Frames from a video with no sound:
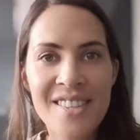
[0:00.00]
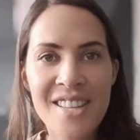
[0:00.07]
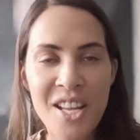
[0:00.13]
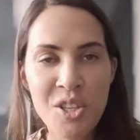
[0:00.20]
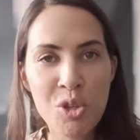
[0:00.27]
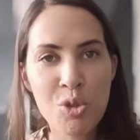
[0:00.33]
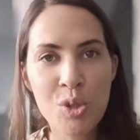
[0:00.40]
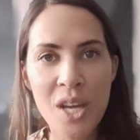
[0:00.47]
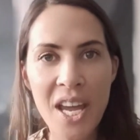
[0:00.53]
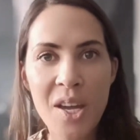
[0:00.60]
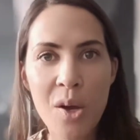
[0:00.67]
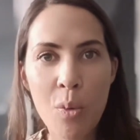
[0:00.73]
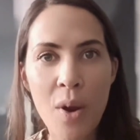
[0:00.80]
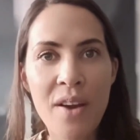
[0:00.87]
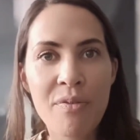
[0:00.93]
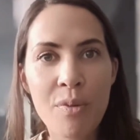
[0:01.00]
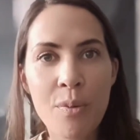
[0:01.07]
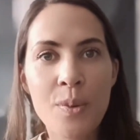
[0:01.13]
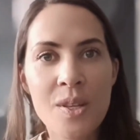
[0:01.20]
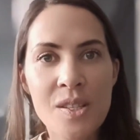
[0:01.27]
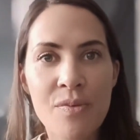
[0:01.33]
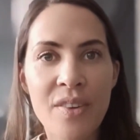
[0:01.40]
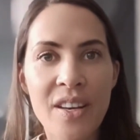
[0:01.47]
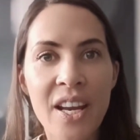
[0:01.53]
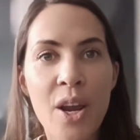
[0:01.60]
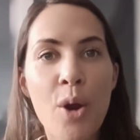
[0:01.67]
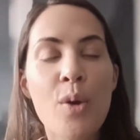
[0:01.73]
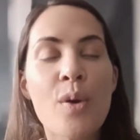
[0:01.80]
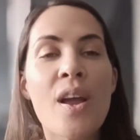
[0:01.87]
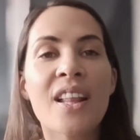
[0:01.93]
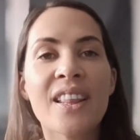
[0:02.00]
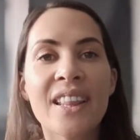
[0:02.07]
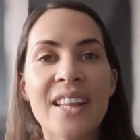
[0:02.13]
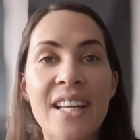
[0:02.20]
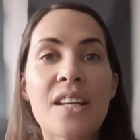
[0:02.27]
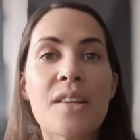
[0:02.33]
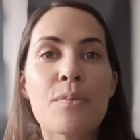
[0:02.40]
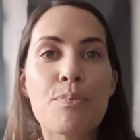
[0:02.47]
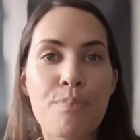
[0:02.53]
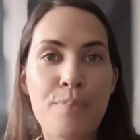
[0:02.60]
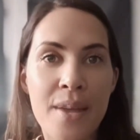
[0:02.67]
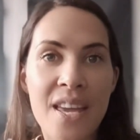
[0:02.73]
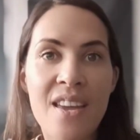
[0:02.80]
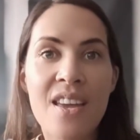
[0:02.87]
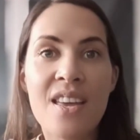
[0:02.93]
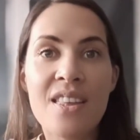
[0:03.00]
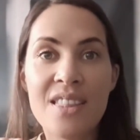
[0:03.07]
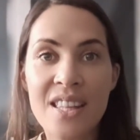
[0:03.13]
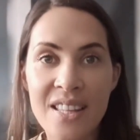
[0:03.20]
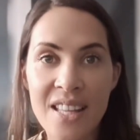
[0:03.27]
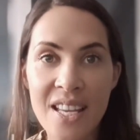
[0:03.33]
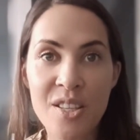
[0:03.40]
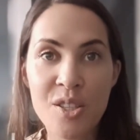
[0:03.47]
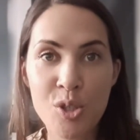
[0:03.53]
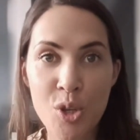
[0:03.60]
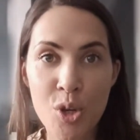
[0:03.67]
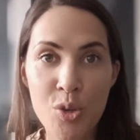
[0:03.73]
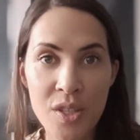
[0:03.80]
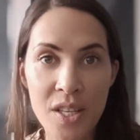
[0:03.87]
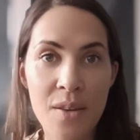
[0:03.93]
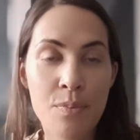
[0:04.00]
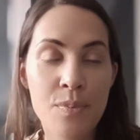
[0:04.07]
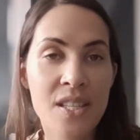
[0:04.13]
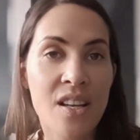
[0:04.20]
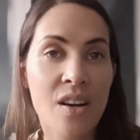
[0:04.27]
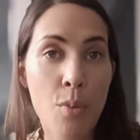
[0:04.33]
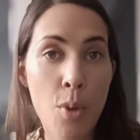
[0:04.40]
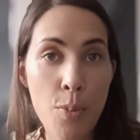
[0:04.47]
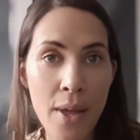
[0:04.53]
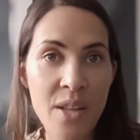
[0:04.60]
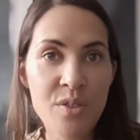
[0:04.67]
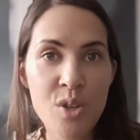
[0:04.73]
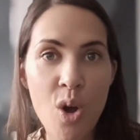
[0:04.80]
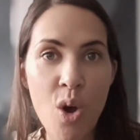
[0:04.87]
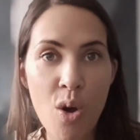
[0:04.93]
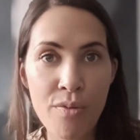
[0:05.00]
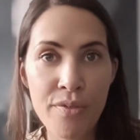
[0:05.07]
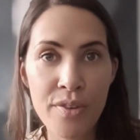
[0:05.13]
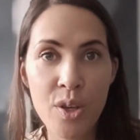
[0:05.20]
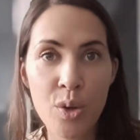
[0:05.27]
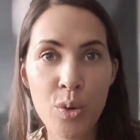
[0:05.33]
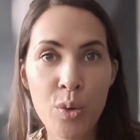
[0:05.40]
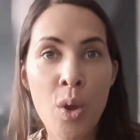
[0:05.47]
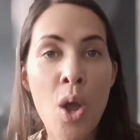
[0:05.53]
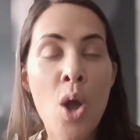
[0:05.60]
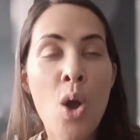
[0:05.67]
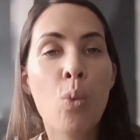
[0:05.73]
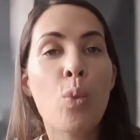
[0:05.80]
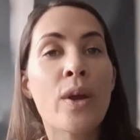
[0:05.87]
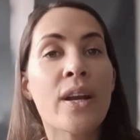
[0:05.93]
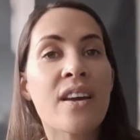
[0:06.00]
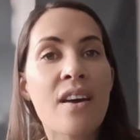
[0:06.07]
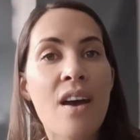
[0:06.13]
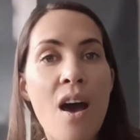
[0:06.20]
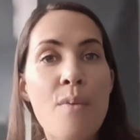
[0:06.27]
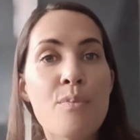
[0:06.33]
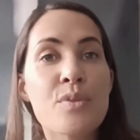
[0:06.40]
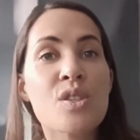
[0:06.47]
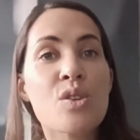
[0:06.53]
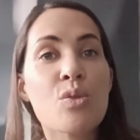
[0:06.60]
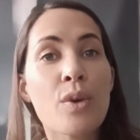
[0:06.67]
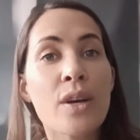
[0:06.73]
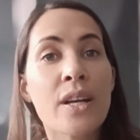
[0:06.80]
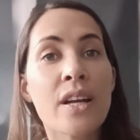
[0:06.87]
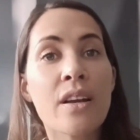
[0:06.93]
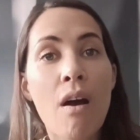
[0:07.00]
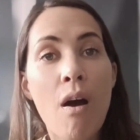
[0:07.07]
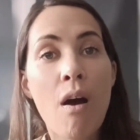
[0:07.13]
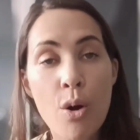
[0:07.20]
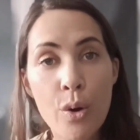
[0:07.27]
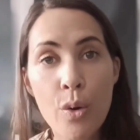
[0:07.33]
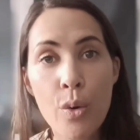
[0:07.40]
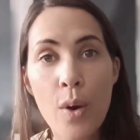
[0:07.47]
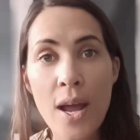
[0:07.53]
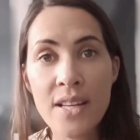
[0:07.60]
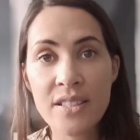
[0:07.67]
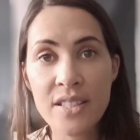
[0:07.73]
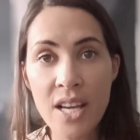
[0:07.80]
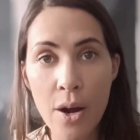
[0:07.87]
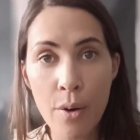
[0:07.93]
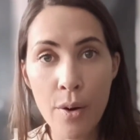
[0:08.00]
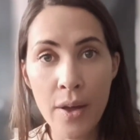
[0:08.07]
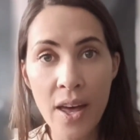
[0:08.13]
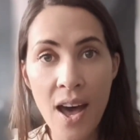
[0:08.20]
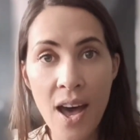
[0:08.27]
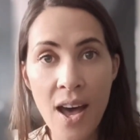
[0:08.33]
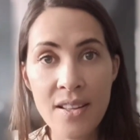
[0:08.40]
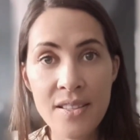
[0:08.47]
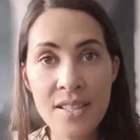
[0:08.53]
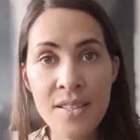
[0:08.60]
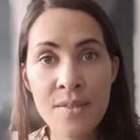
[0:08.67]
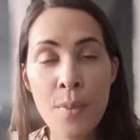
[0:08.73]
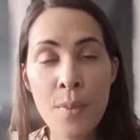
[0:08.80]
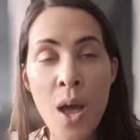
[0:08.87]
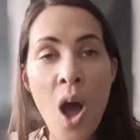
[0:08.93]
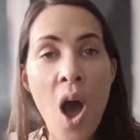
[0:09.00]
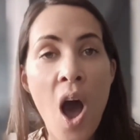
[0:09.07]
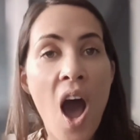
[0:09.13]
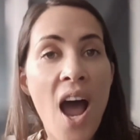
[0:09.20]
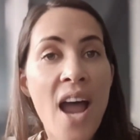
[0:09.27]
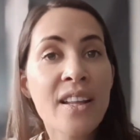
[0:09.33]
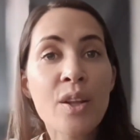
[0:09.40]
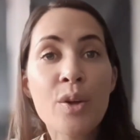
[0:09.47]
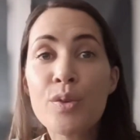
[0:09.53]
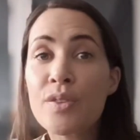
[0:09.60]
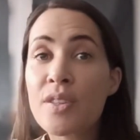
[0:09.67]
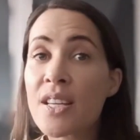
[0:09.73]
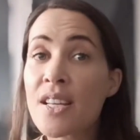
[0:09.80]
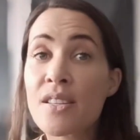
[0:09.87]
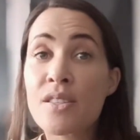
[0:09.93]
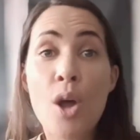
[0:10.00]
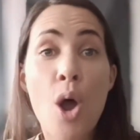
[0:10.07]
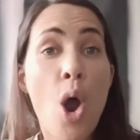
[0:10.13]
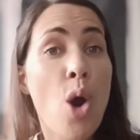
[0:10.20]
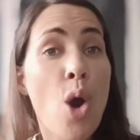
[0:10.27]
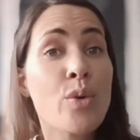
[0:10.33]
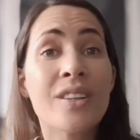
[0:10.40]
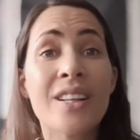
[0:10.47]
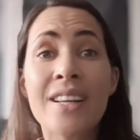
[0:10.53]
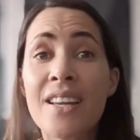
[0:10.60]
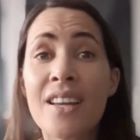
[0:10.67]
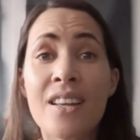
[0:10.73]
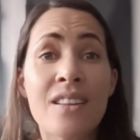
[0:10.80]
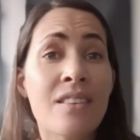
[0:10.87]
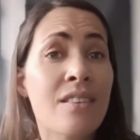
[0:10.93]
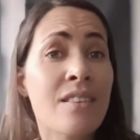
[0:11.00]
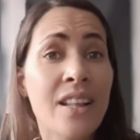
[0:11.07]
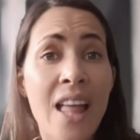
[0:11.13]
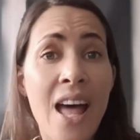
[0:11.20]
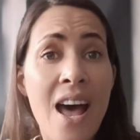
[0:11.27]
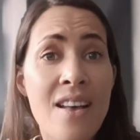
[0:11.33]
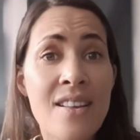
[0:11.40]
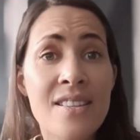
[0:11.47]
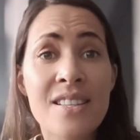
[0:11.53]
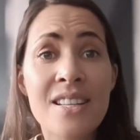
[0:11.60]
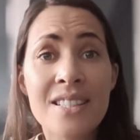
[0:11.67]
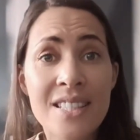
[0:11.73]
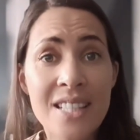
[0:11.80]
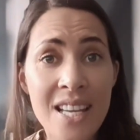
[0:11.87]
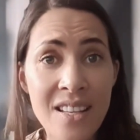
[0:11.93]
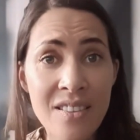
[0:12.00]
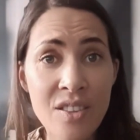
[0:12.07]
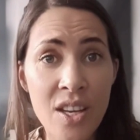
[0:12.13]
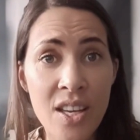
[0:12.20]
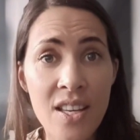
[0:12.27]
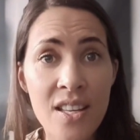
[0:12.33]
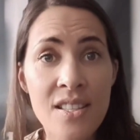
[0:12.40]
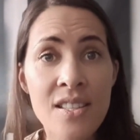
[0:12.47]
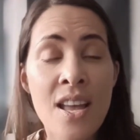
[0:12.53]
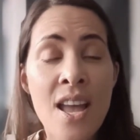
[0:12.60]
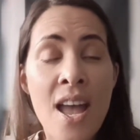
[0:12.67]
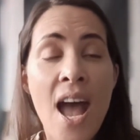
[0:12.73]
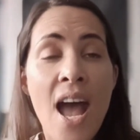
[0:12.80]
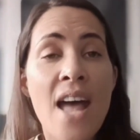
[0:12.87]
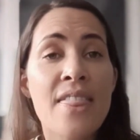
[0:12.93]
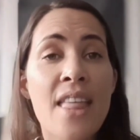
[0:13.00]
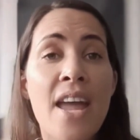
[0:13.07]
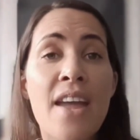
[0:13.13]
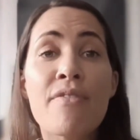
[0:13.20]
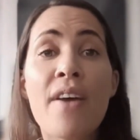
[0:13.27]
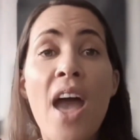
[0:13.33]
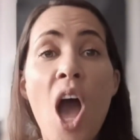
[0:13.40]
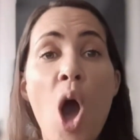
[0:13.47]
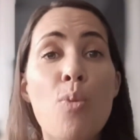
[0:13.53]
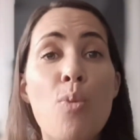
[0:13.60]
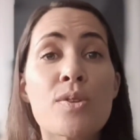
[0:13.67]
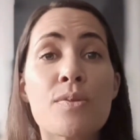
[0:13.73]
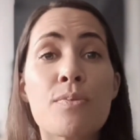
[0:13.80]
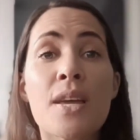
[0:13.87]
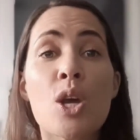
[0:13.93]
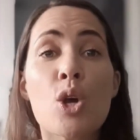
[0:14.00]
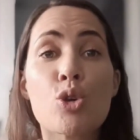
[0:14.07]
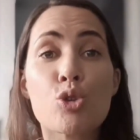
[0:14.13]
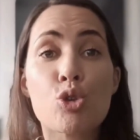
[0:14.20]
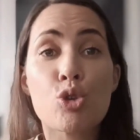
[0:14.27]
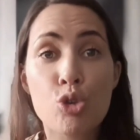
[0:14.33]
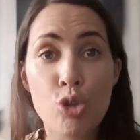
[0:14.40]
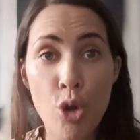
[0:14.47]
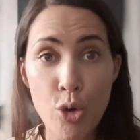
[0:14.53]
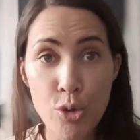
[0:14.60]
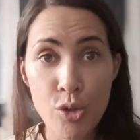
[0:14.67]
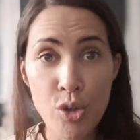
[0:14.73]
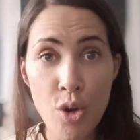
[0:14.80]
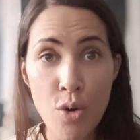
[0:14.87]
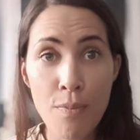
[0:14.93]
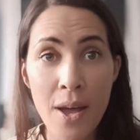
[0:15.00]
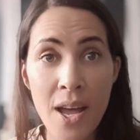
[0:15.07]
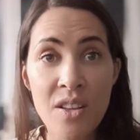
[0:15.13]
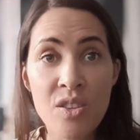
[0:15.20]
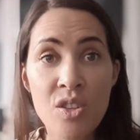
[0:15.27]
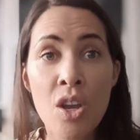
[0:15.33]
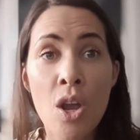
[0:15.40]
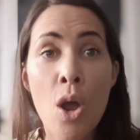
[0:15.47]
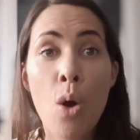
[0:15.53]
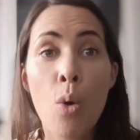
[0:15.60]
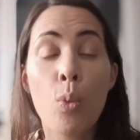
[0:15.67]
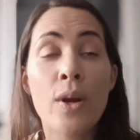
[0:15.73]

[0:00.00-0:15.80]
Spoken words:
you take away from this video, let it be the next 2 tips that I'm about to offer you when it comes to reading oracle and tarot cards. I learned these only in the last 10 years, and they have helped me so much when it